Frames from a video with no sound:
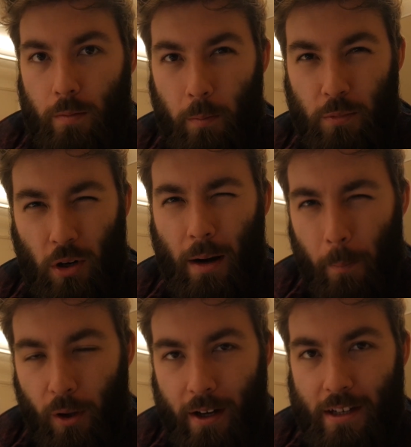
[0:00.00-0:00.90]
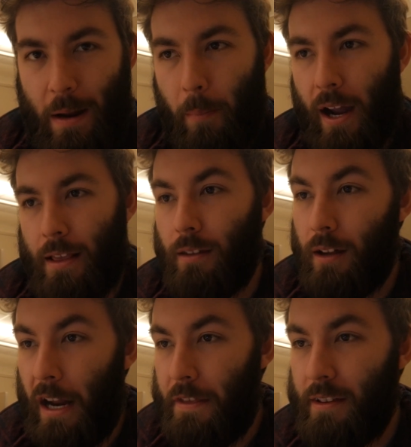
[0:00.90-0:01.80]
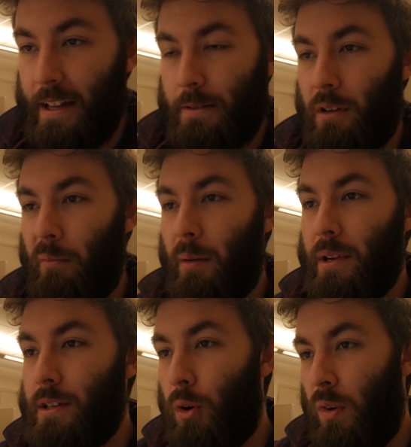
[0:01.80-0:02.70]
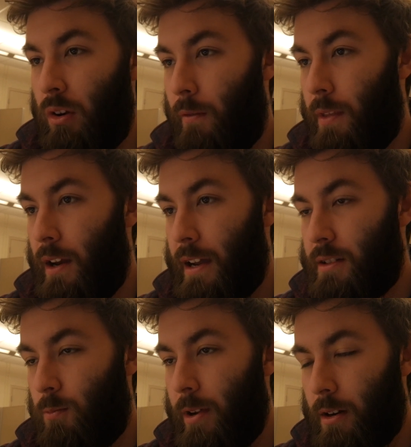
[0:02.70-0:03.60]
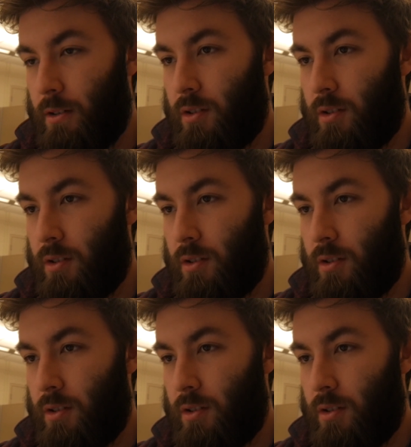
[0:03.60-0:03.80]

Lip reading: and try to put it into Python. I think that's what I'm going to be doing over the next week or